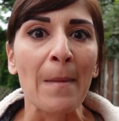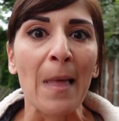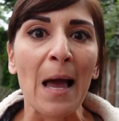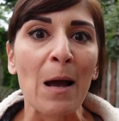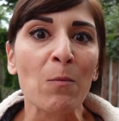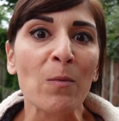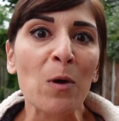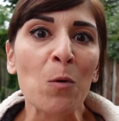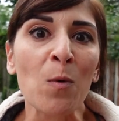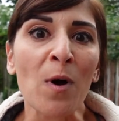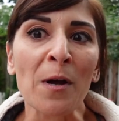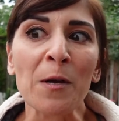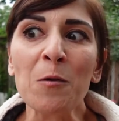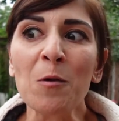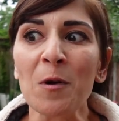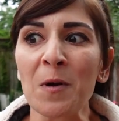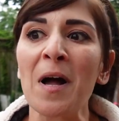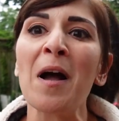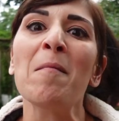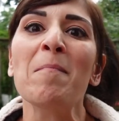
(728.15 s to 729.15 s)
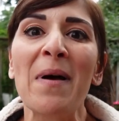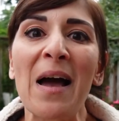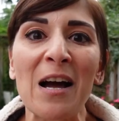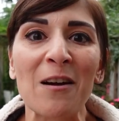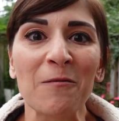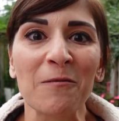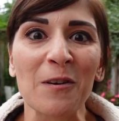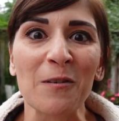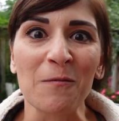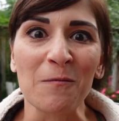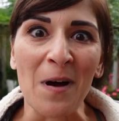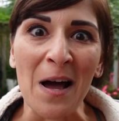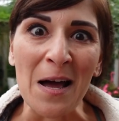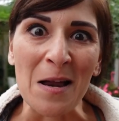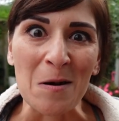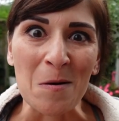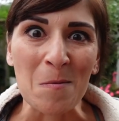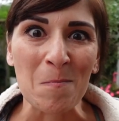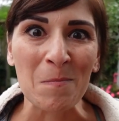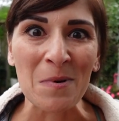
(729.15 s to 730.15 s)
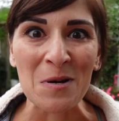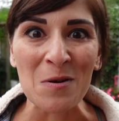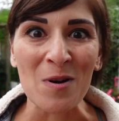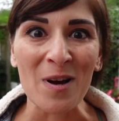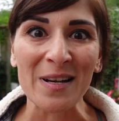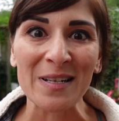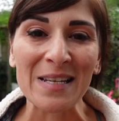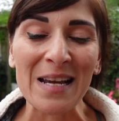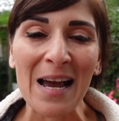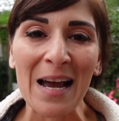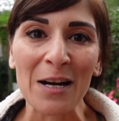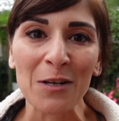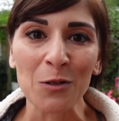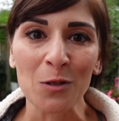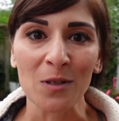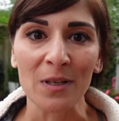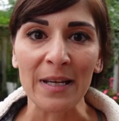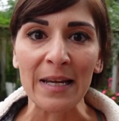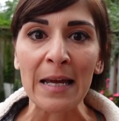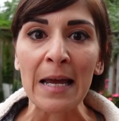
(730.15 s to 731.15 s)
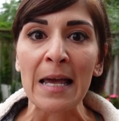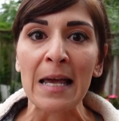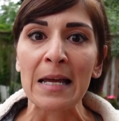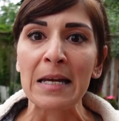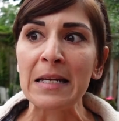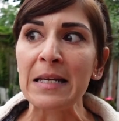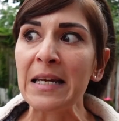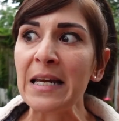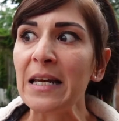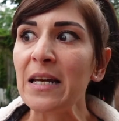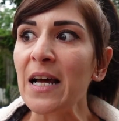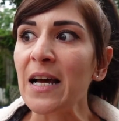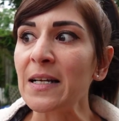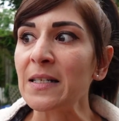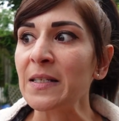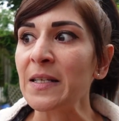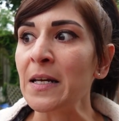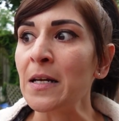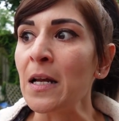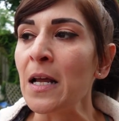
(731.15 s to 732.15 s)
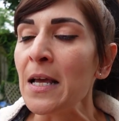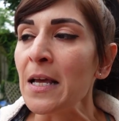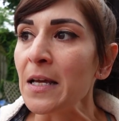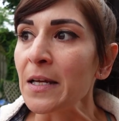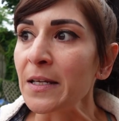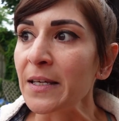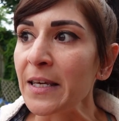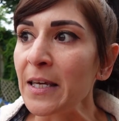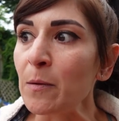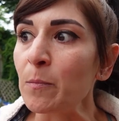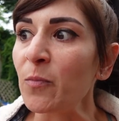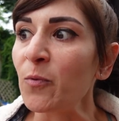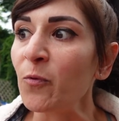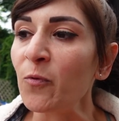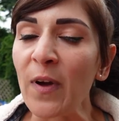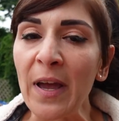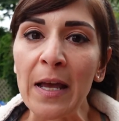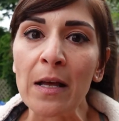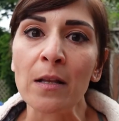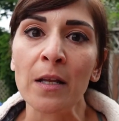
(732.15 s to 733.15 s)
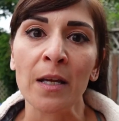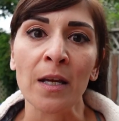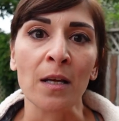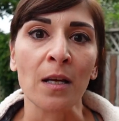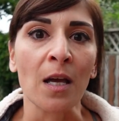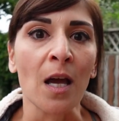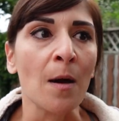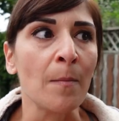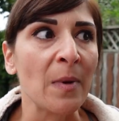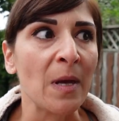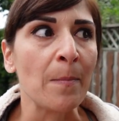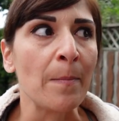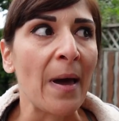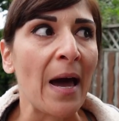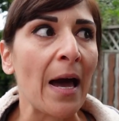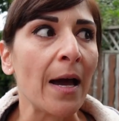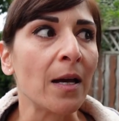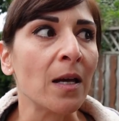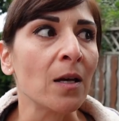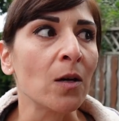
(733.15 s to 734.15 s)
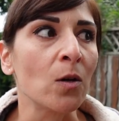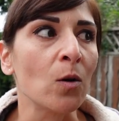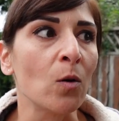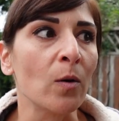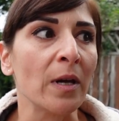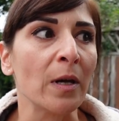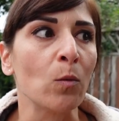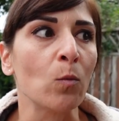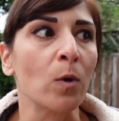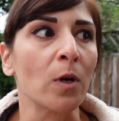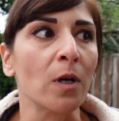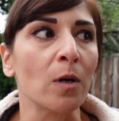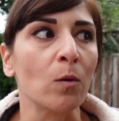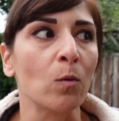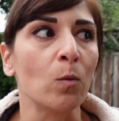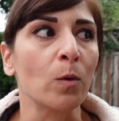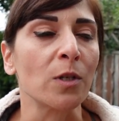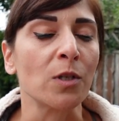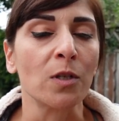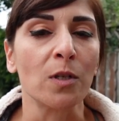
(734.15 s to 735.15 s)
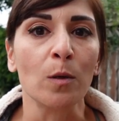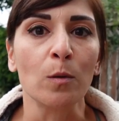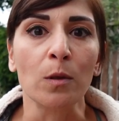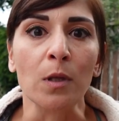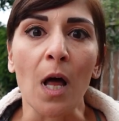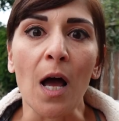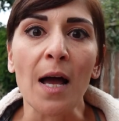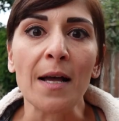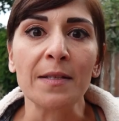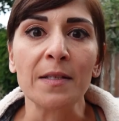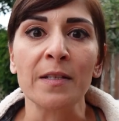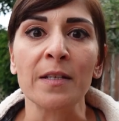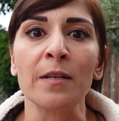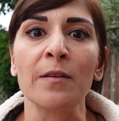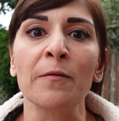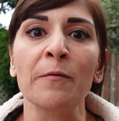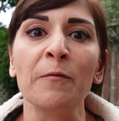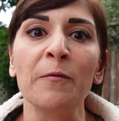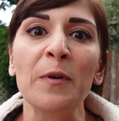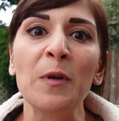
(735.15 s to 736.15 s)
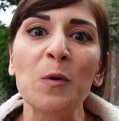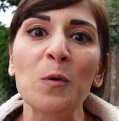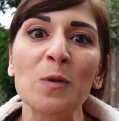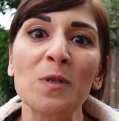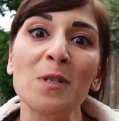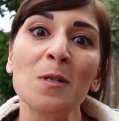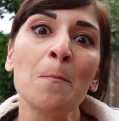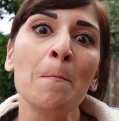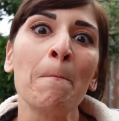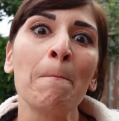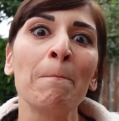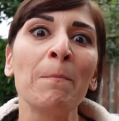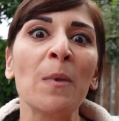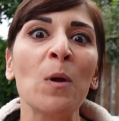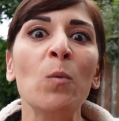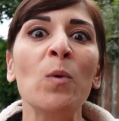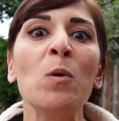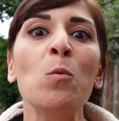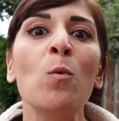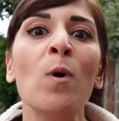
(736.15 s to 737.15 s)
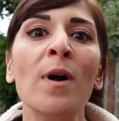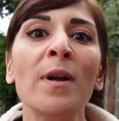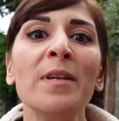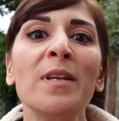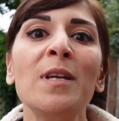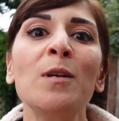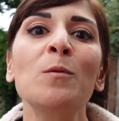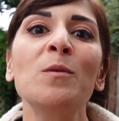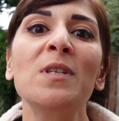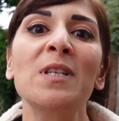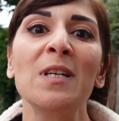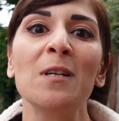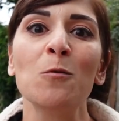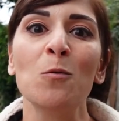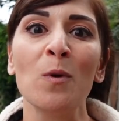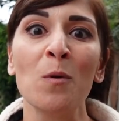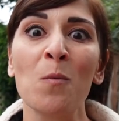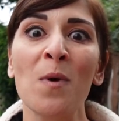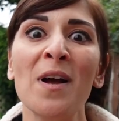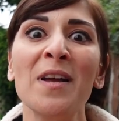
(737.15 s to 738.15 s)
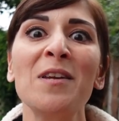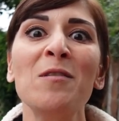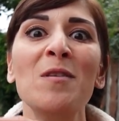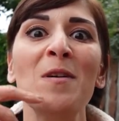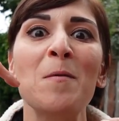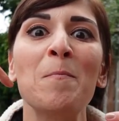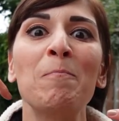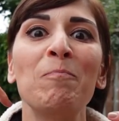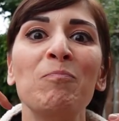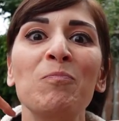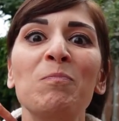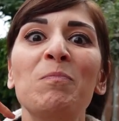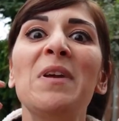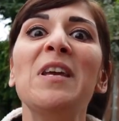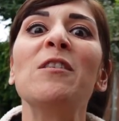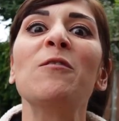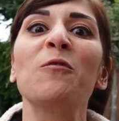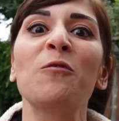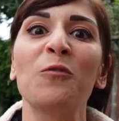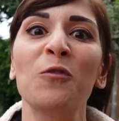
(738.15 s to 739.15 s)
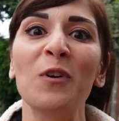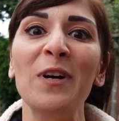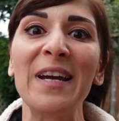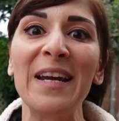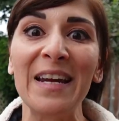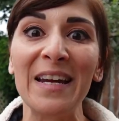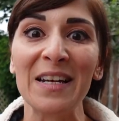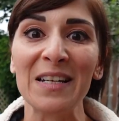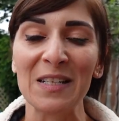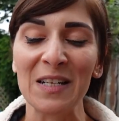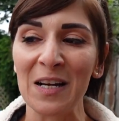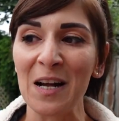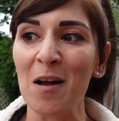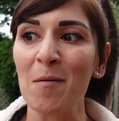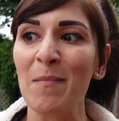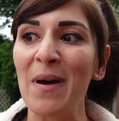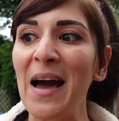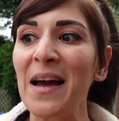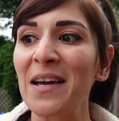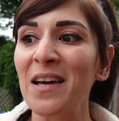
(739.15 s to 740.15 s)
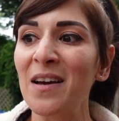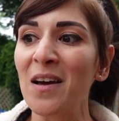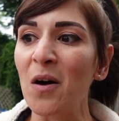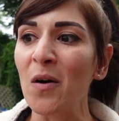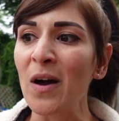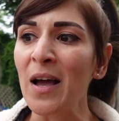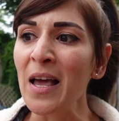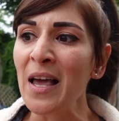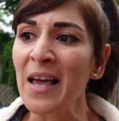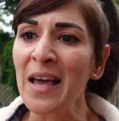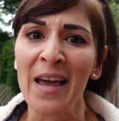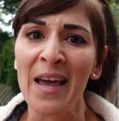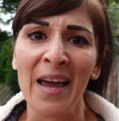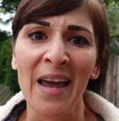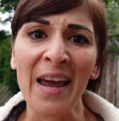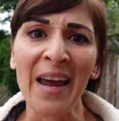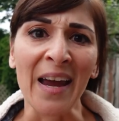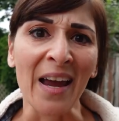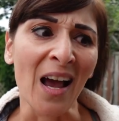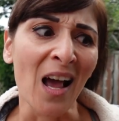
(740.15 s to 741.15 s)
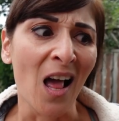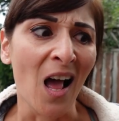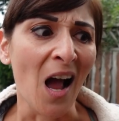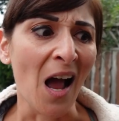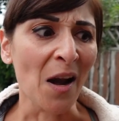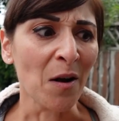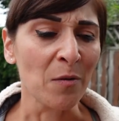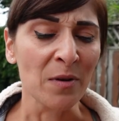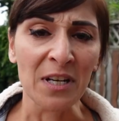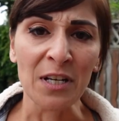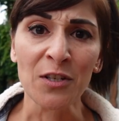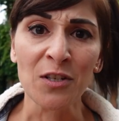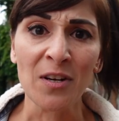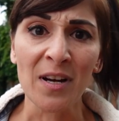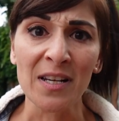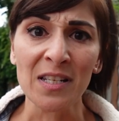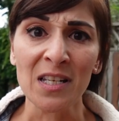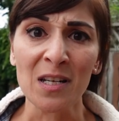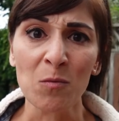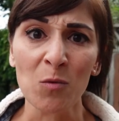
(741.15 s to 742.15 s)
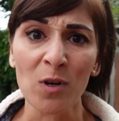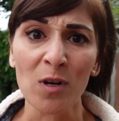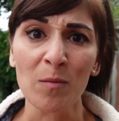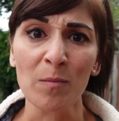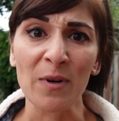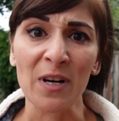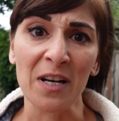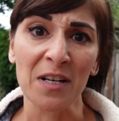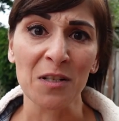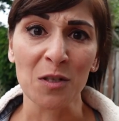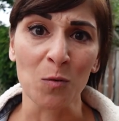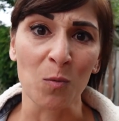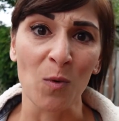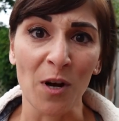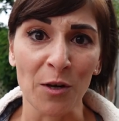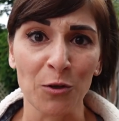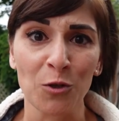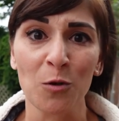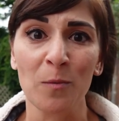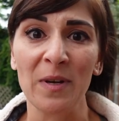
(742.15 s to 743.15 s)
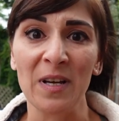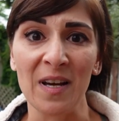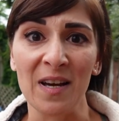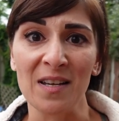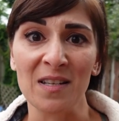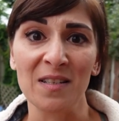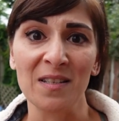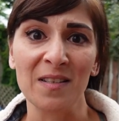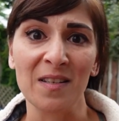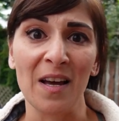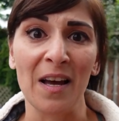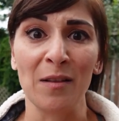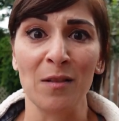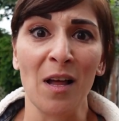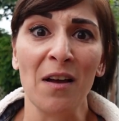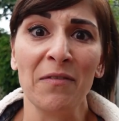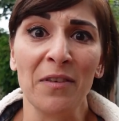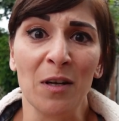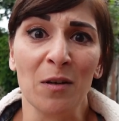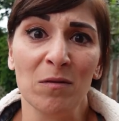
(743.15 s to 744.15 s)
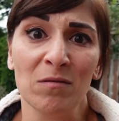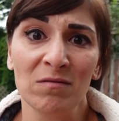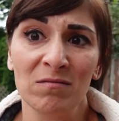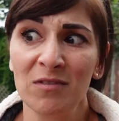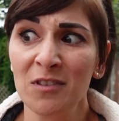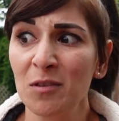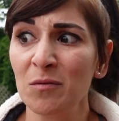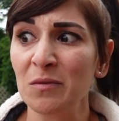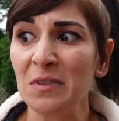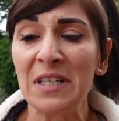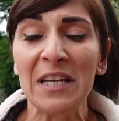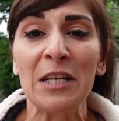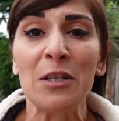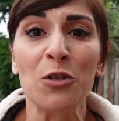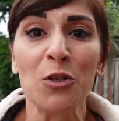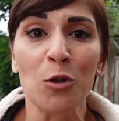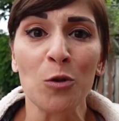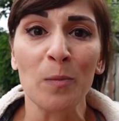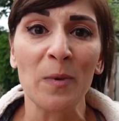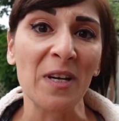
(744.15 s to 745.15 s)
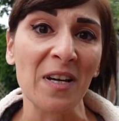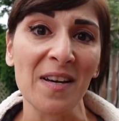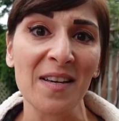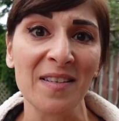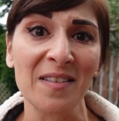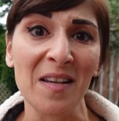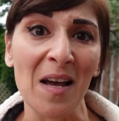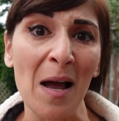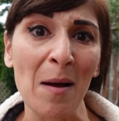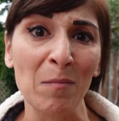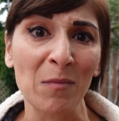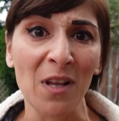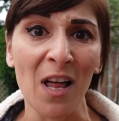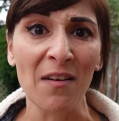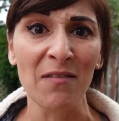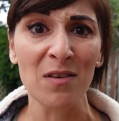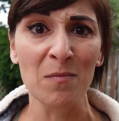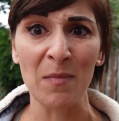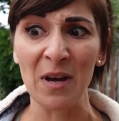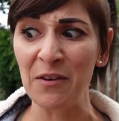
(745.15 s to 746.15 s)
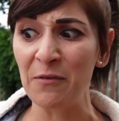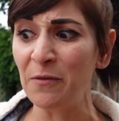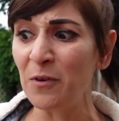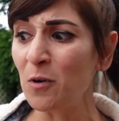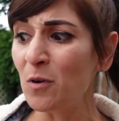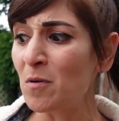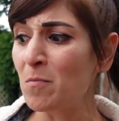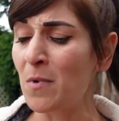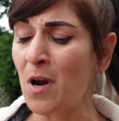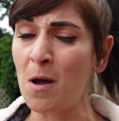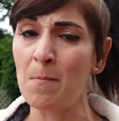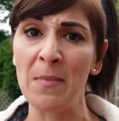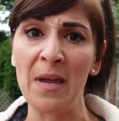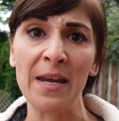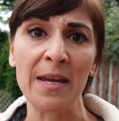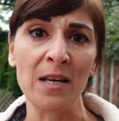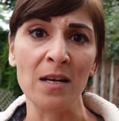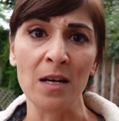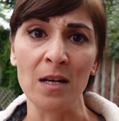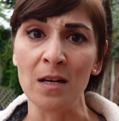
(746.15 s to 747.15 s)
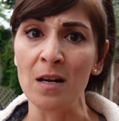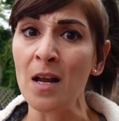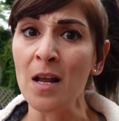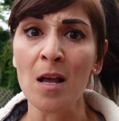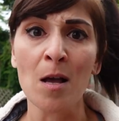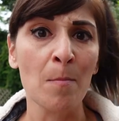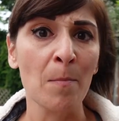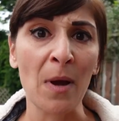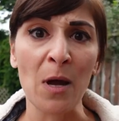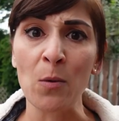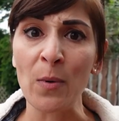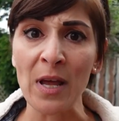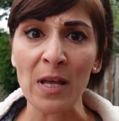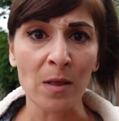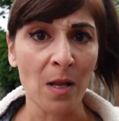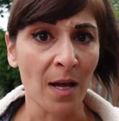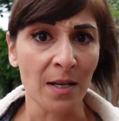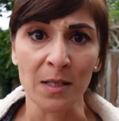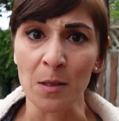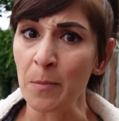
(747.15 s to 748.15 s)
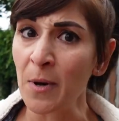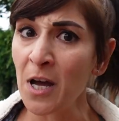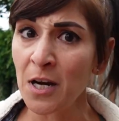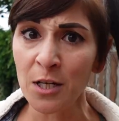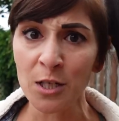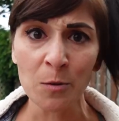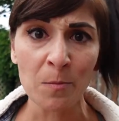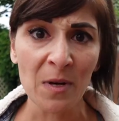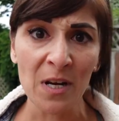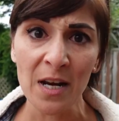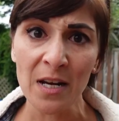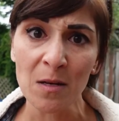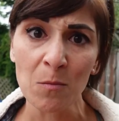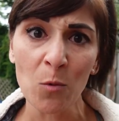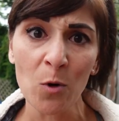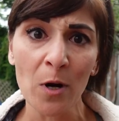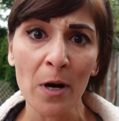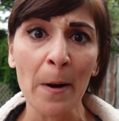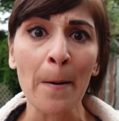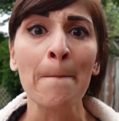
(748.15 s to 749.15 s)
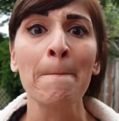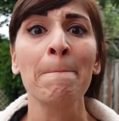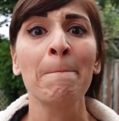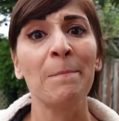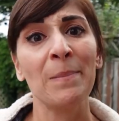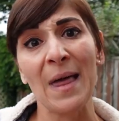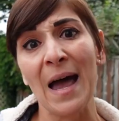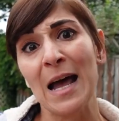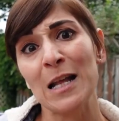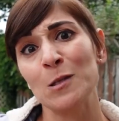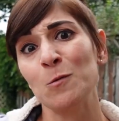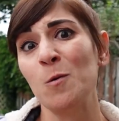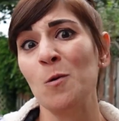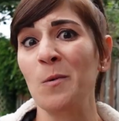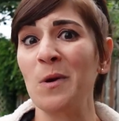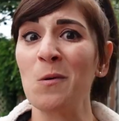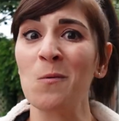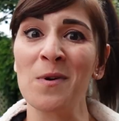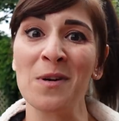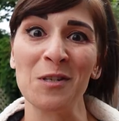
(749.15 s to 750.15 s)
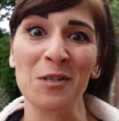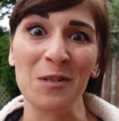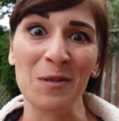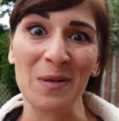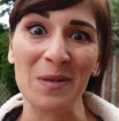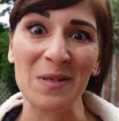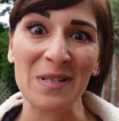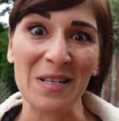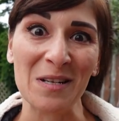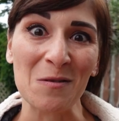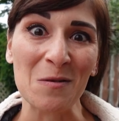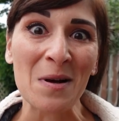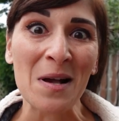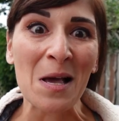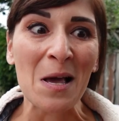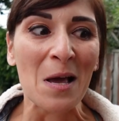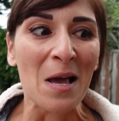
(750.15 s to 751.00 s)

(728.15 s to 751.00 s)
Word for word: And we want you to come back for fun, but not to actually need us and keep failing and coming back and going, we're so lost and confused. We want you to be free to come back and go, hey, I don't need you guys anymore, but I just watch you because I love you. I don't need you because I'm loving my food. I'm not making it my weight loss a punishment anymore. That's what we want you to do.